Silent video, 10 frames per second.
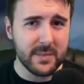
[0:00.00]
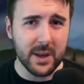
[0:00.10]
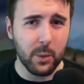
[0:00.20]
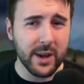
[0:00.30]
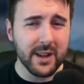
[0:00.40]

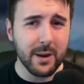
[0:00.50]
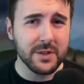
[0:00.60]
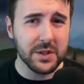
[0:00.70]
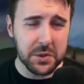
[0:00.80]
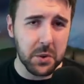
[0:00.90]
And when it comes
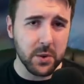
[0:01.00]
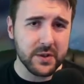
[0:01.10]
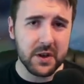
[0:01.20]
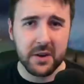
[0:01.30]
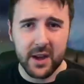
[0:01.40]
to
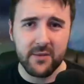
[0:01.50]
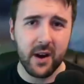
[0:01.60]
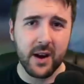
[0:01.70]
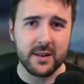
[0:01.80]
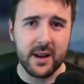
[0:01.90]
Norse, okay,
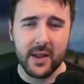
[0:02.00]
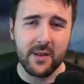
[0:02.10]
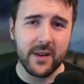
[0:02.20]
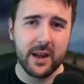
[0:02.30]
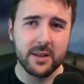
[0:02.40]
fine. At that
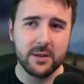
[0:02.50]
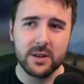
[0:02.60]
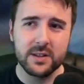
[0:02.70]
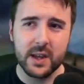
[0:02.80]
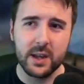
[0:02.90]
value, you
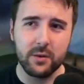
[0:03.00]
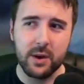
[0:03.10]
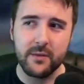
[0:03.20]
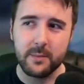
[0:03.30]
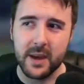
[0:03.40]
can take
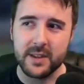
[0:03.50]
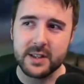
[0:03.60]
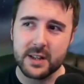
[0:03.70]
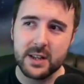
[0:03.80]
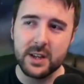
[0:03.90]
Griff.
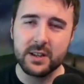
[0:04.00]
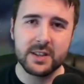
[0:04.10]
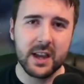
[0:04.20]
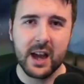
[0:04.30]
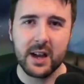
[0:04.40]
Basically, you could
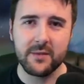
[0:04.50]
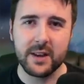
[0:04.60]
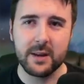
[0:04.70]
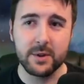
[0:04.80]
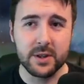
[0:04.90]
take
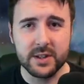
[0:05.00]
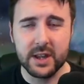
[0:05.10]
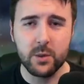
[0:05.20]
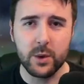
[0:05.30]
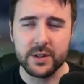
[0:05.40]
Hackflem. You could
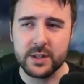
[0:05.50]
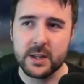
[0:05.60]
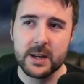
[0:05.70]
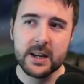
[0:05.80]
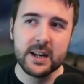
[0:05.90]
take a wizard.
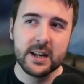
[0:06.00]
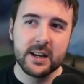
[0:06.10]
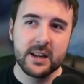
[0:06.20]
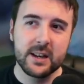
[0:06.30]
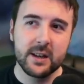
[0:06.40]

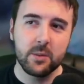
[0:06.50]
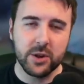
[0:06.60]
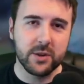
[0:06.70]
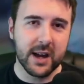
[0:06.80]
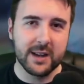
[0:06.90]
What
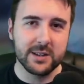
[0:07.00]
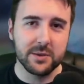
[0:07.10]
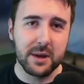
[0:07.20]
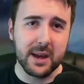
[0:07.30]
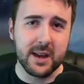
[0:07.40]
you can do
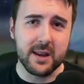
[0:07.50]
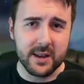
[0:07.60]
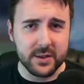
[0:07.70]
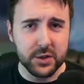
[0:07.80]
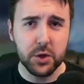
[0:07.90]
here
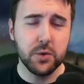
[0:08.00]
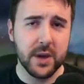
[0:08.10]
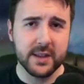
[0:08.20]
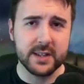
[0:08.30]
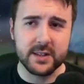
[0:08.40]
is two
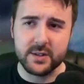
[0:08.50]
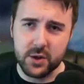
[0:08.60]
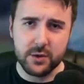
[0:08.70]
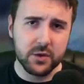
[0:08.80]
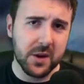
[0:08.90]
Yetis,
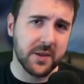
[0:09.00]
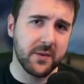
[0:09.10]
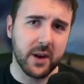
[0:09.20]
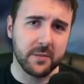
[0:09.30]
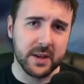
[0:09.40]
two strength
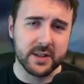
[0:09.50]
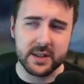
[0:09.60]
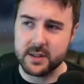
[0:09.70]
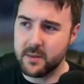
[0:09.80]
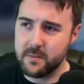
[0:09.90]
5
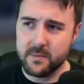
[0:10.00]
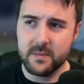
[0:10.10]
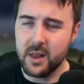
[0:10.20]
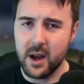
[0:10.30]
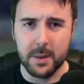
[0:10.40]
pieces,
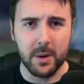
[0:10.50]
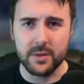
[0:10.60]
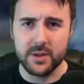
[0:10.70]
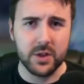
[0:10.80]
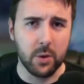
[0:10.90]
line them up with
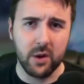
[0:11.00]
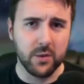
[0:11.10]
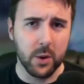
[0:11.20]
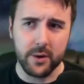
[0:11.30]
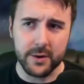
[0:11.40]
your two
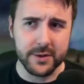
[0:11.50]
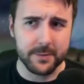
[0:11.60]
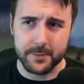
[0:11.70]
Elf Warriners,